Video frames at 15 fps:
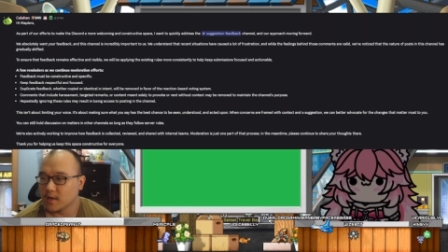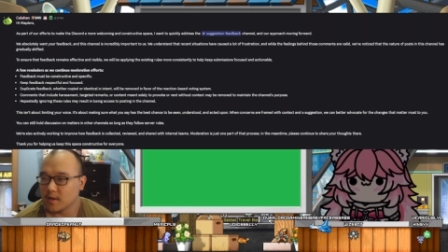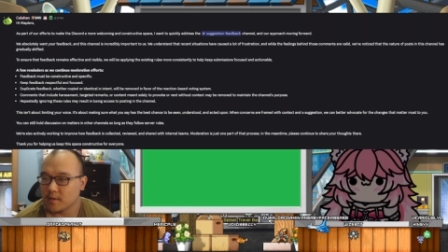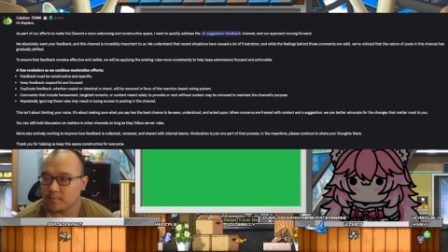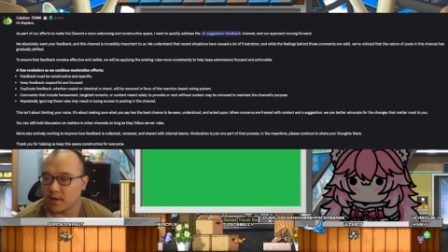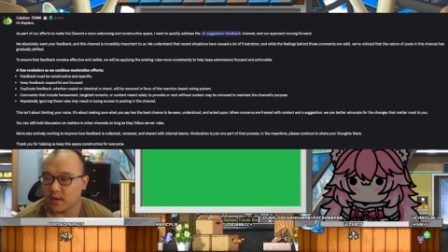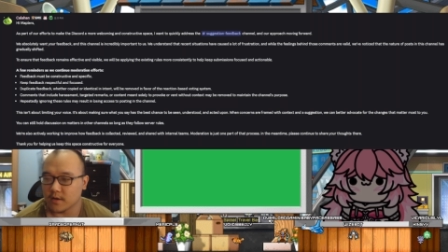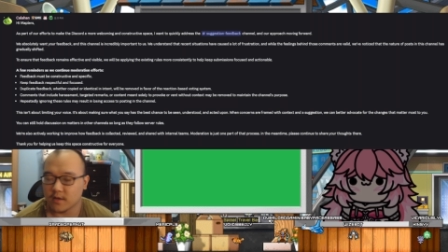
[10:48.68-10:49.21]

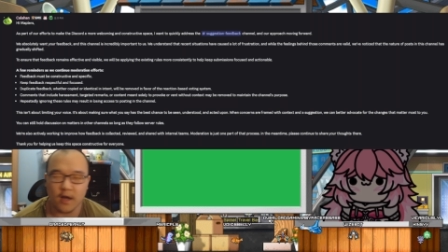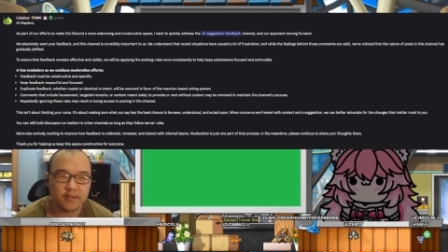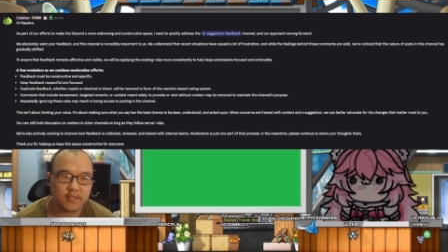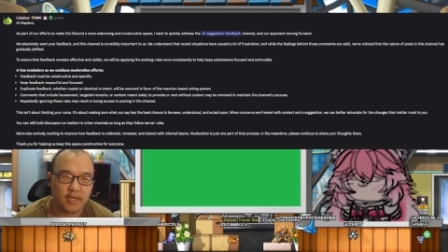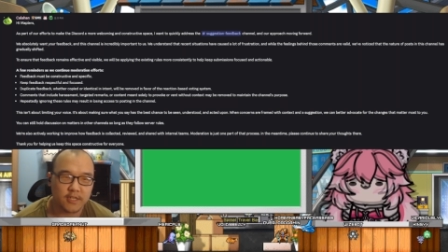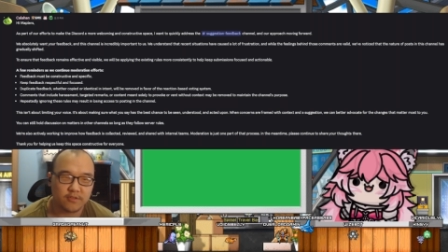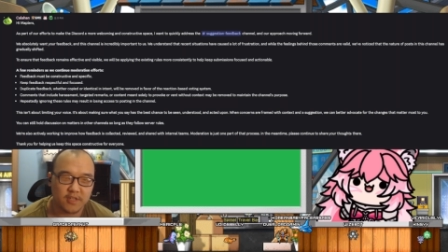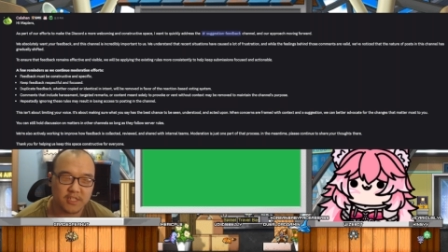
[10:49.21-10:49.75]
But
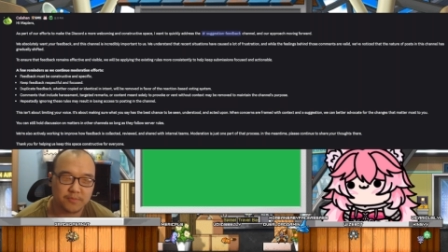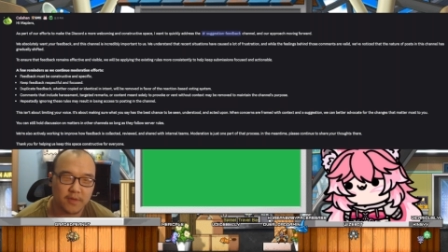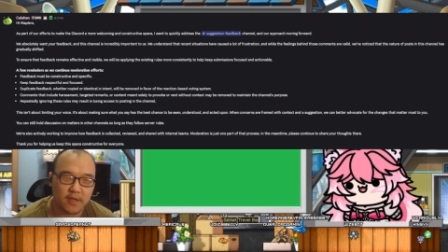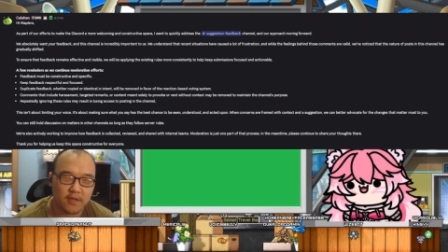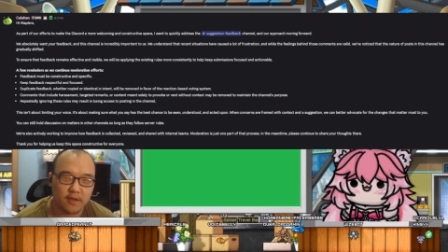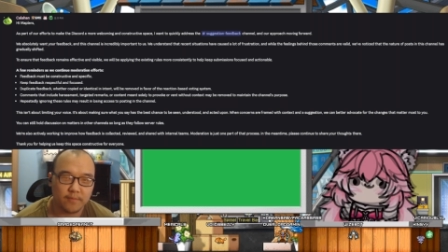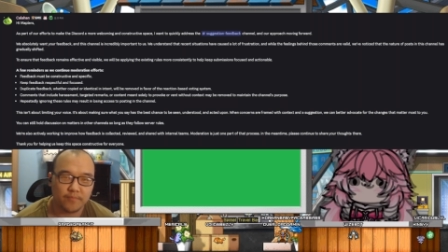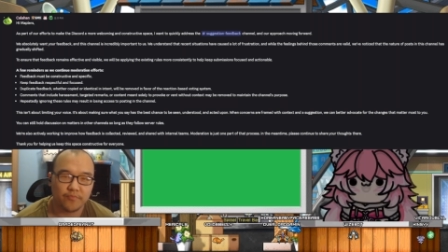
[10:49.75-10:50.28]
contextually
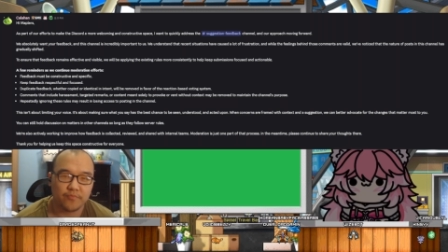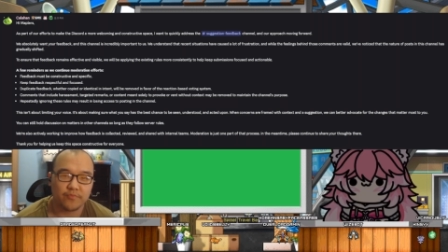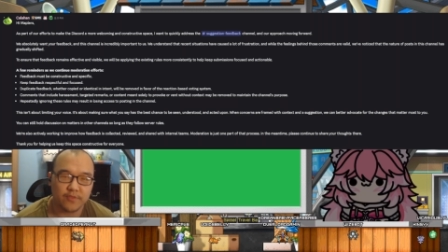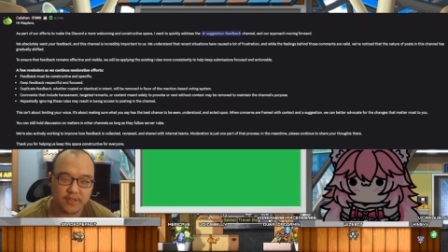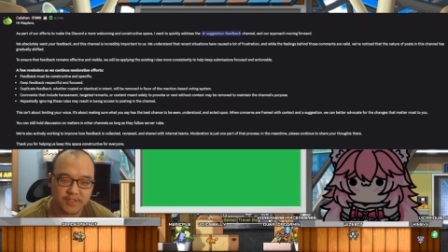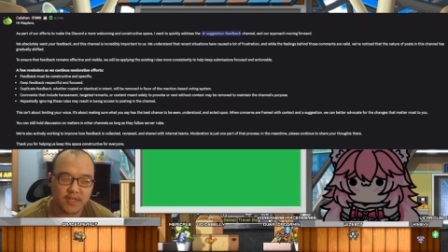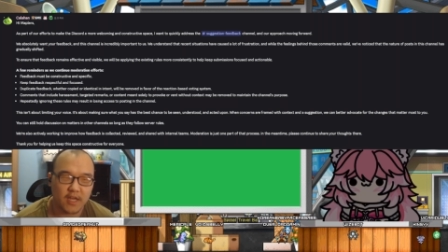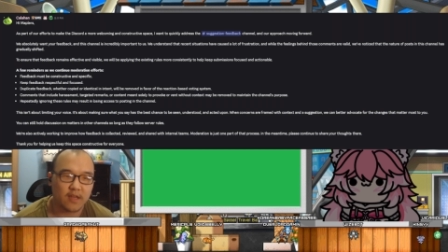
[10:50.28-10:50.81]
speaking,
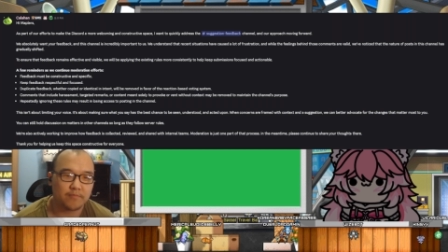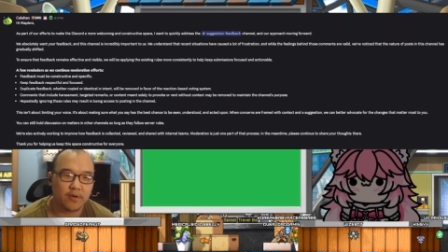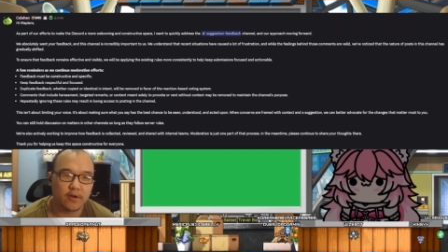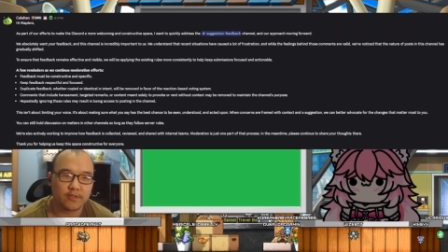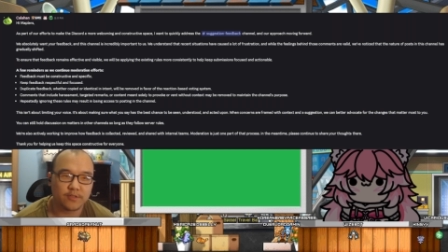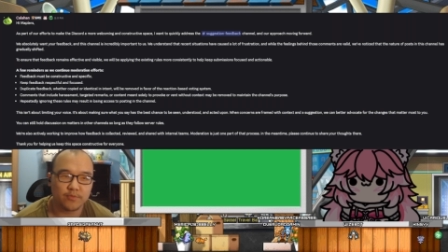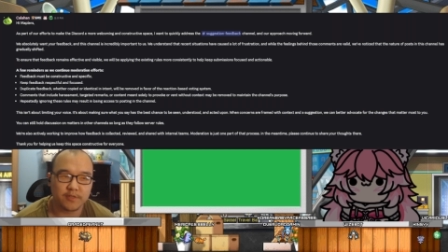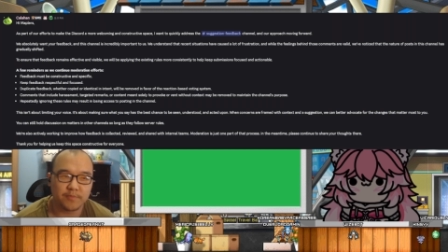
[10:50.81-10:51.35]
this second
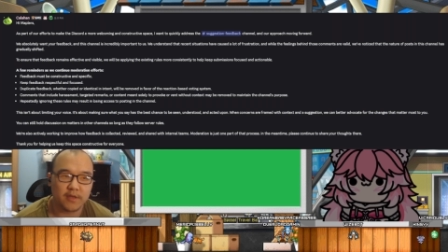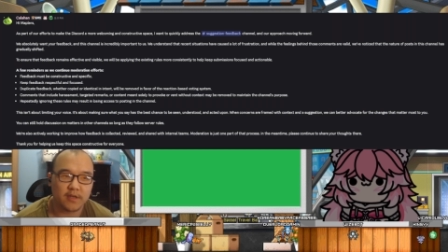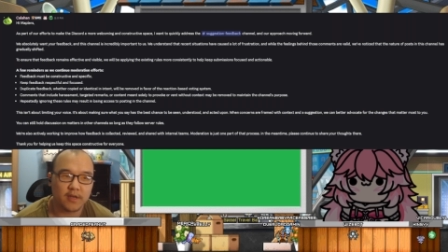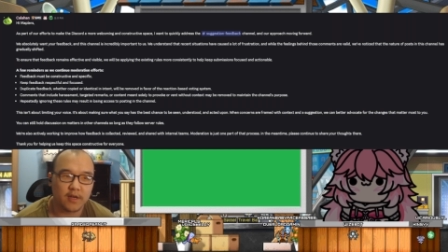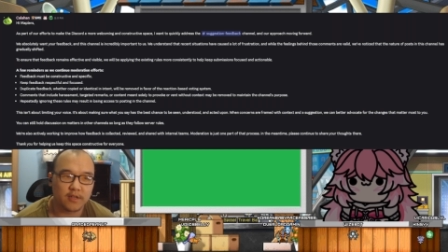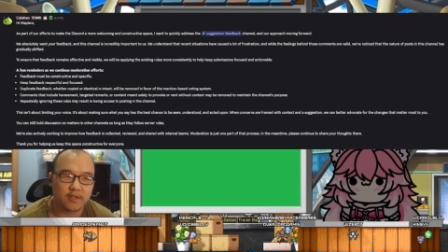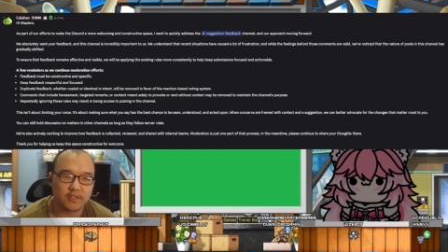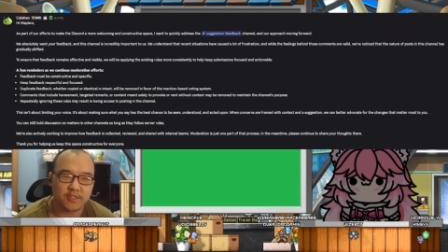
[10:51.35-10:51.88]
post was
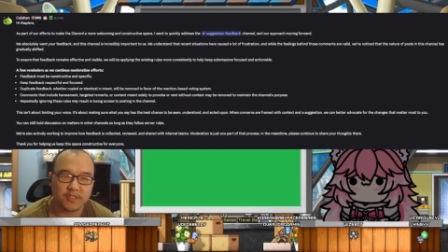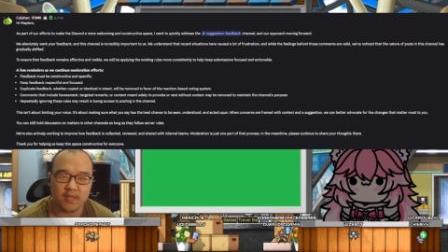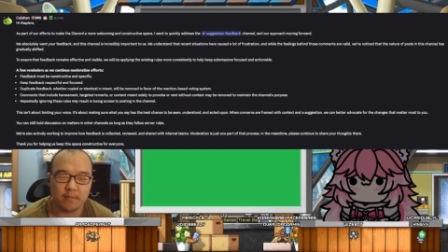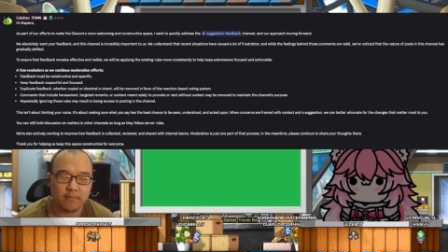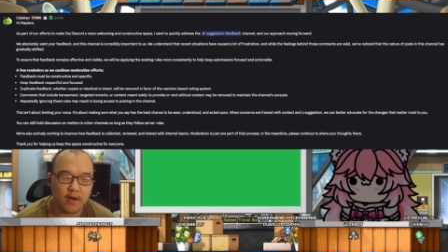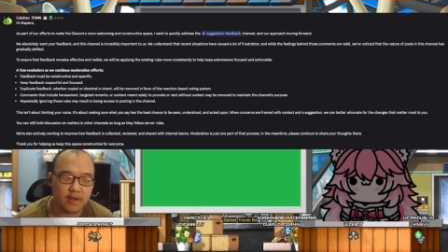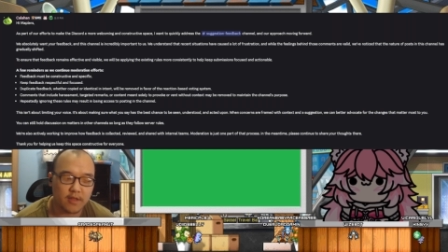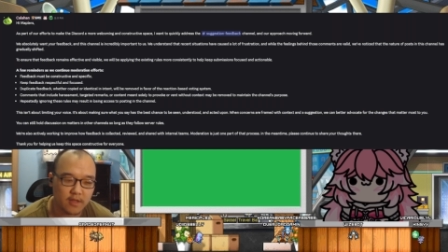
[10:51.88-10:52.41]
because
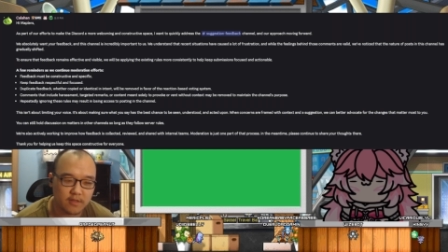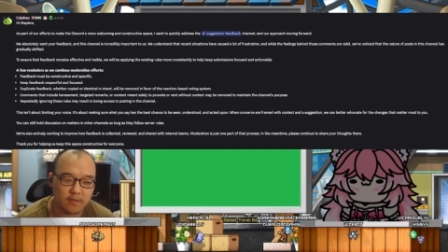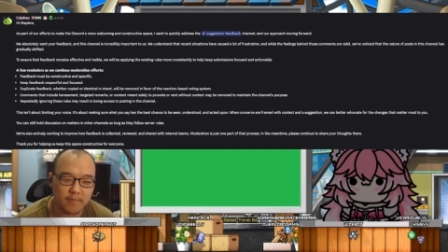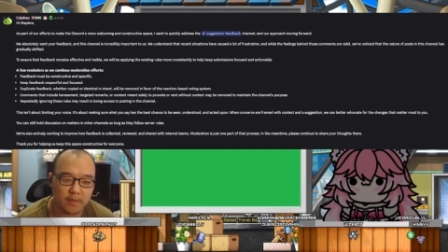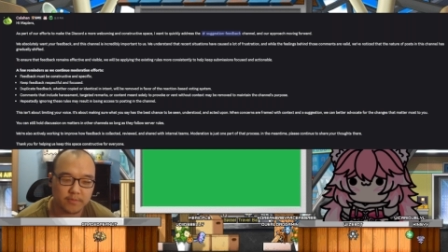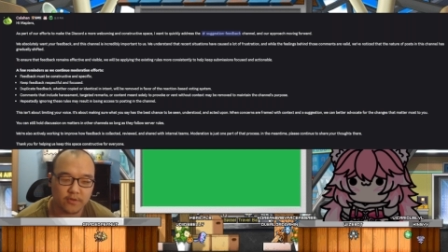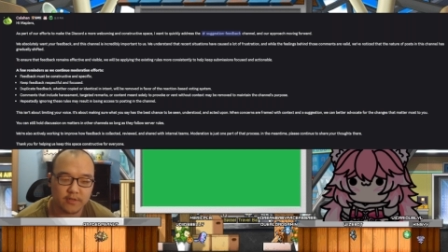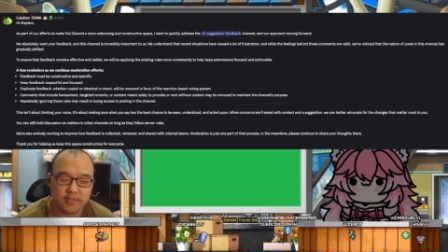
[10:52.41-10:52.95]
somebody in the
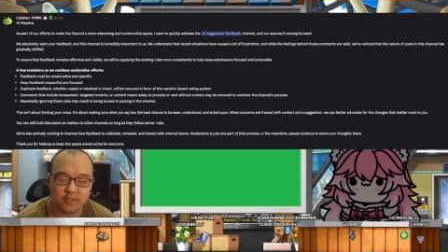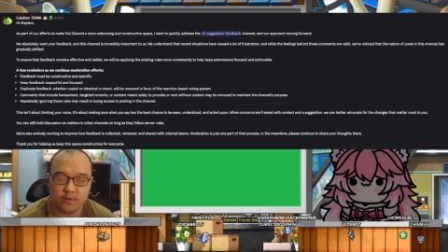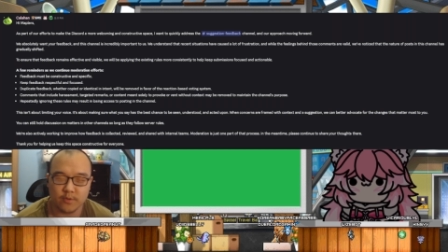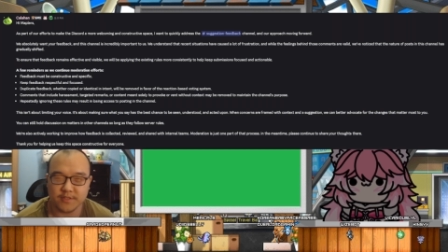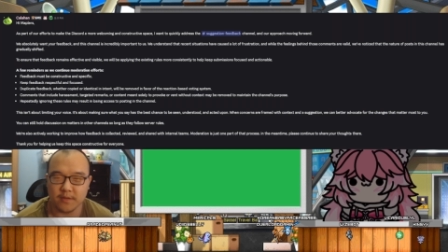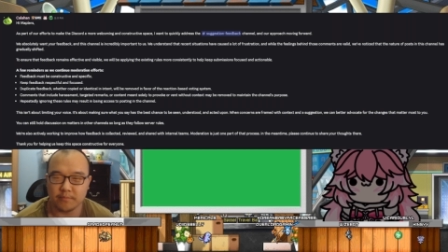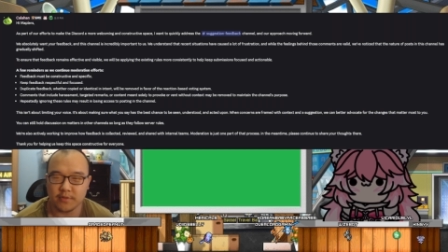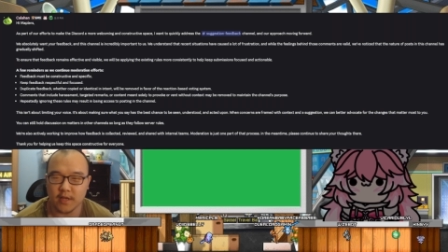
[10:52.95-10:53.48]
Maplestory Discord
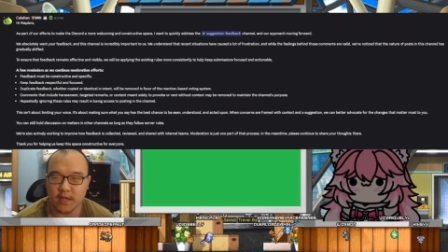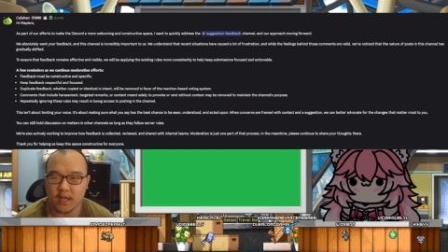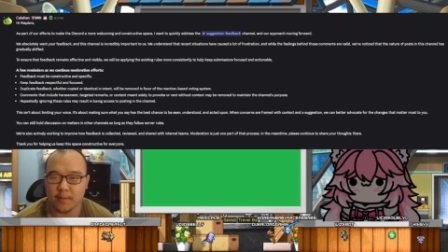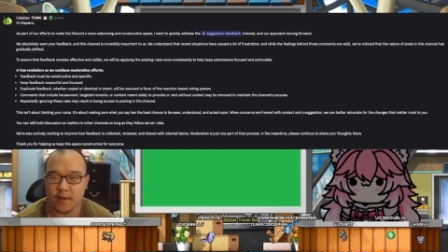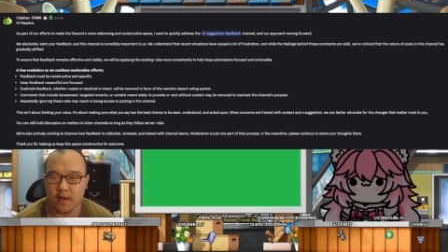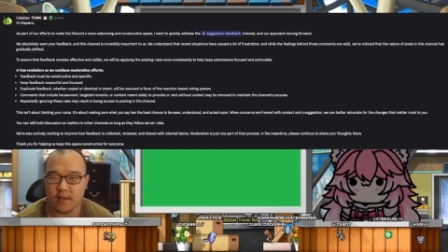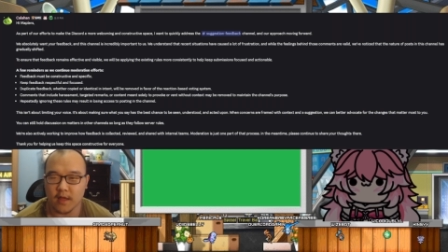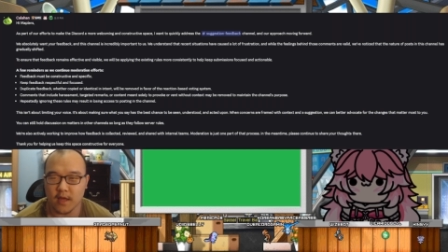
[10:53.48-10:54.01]
was complaining
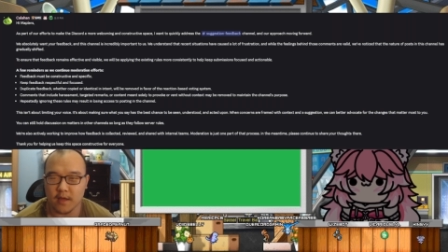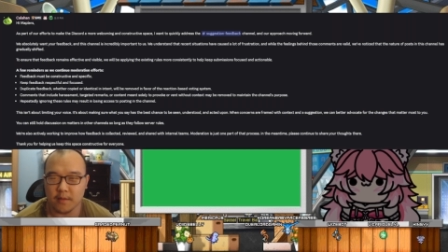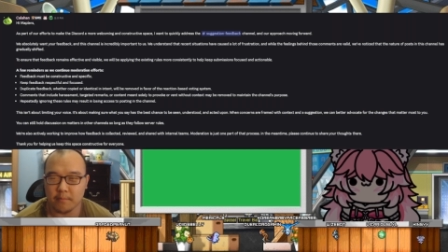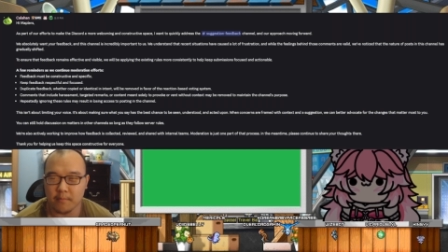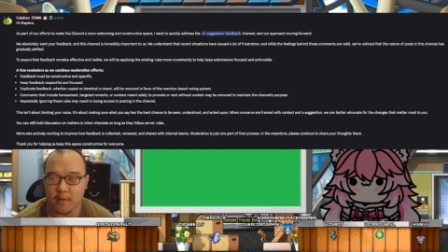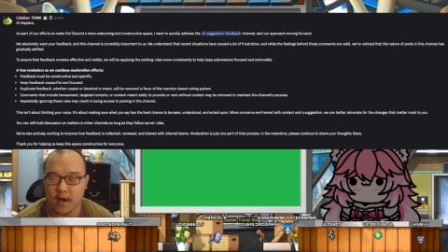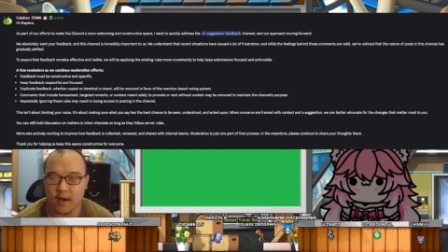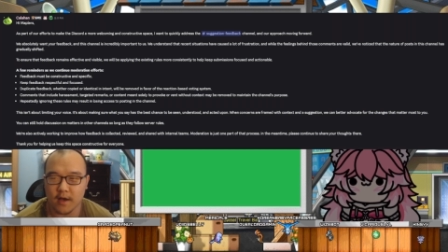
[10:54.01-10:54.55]
about a
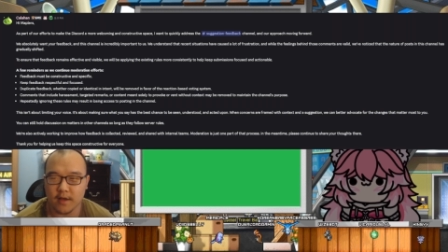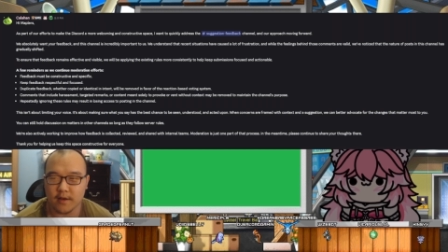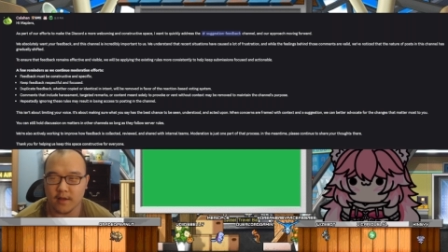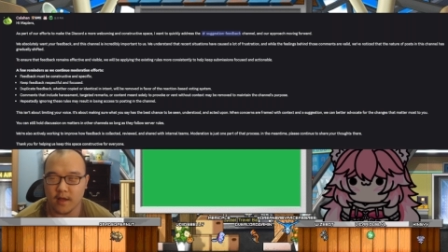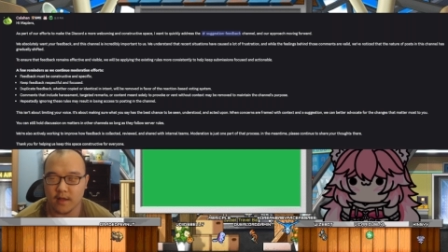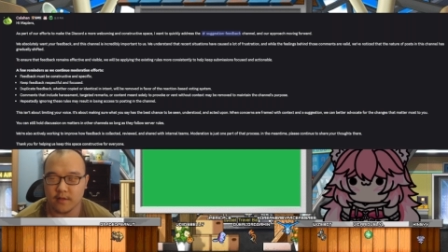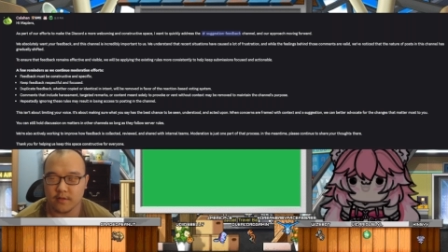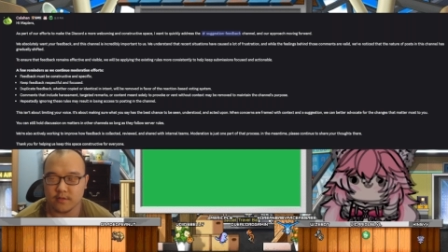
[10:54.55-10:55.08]
mod